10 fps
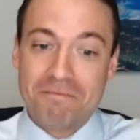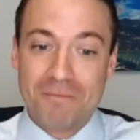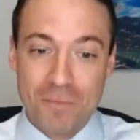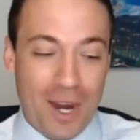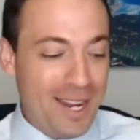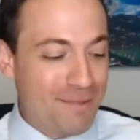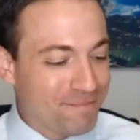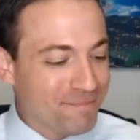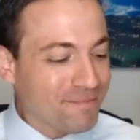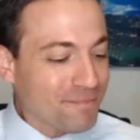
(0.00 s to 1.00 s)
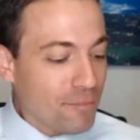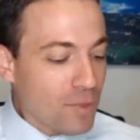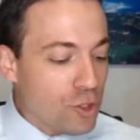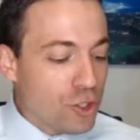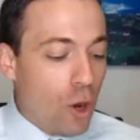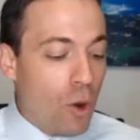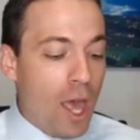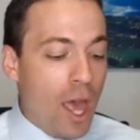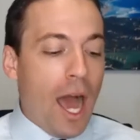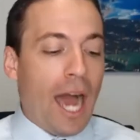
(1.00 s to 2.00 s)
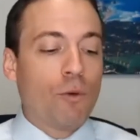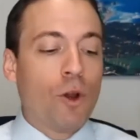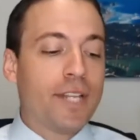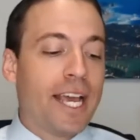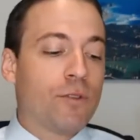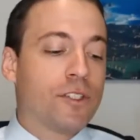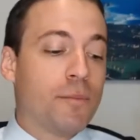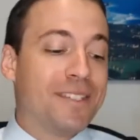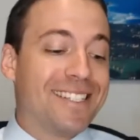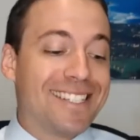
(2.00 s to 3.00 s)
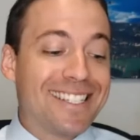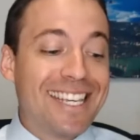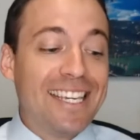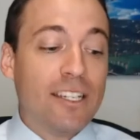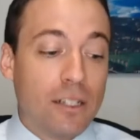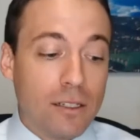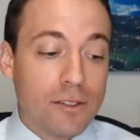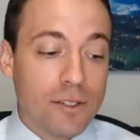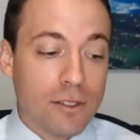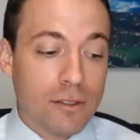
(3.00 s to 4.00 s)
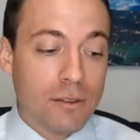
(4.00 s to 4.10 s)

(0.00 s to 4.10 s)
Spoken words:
Right? So I wrote down some skills